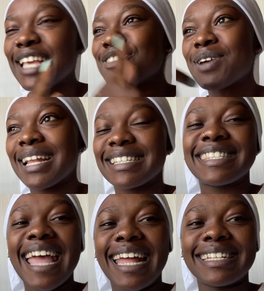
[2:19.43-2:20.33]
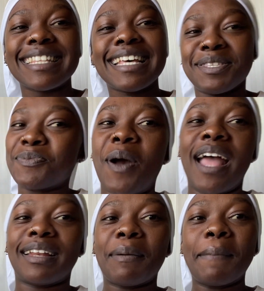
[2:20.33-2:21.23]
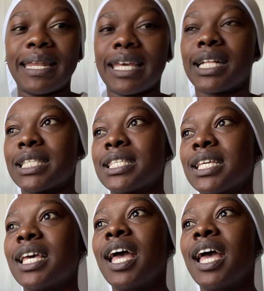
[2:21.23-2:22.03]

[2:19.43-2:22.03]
You understand? That's one, my nails.